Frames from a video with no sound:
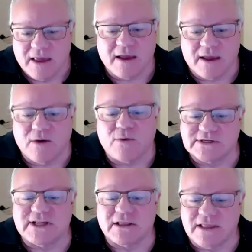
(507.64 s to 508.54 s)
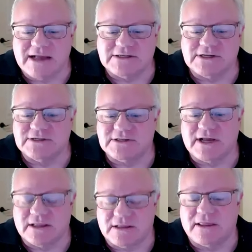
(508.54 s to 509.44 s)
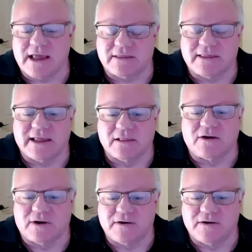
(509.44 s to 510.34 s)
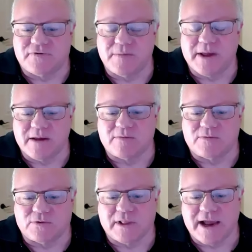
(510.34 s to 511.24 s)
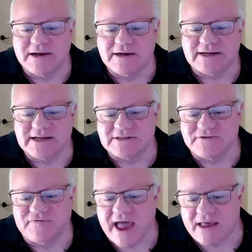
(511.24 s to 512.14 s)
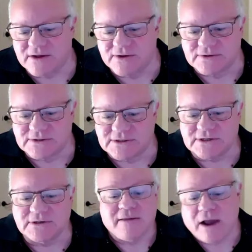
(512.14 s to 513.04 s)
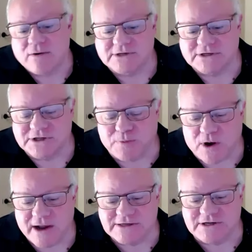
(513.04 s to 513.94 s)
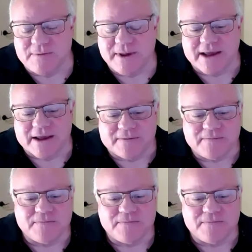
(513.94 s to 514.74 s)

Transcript: It was the lessons that they learned from him related to his values. That was a surprise to me.